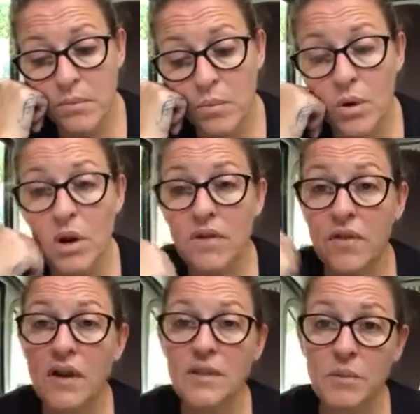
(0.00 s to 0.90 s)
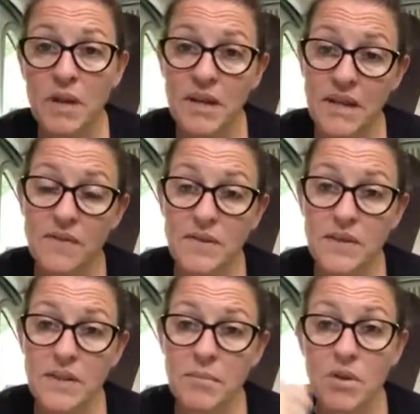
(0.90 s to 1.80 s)
what advice would I give to
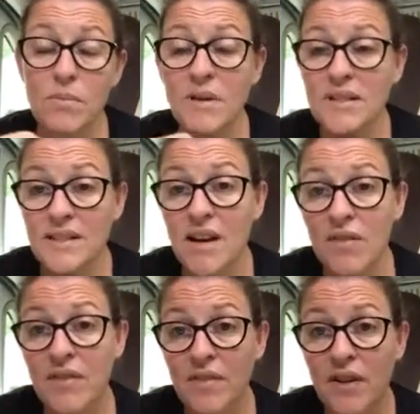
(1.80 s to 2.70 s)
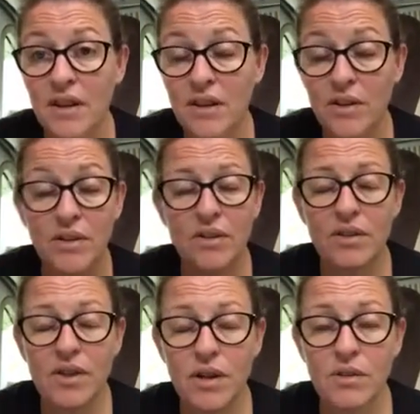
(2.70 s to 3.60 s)
somebody or myself if
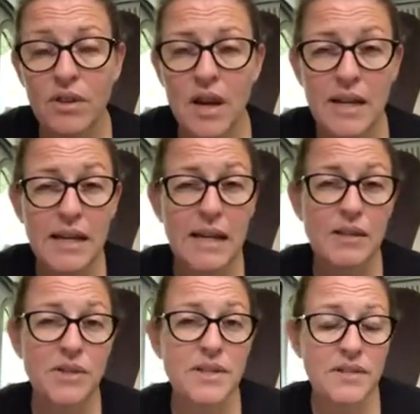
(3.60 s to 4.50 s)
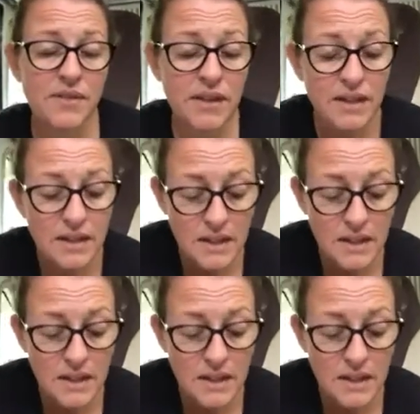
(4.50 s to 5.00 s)
you know, you kind of get the gist of it,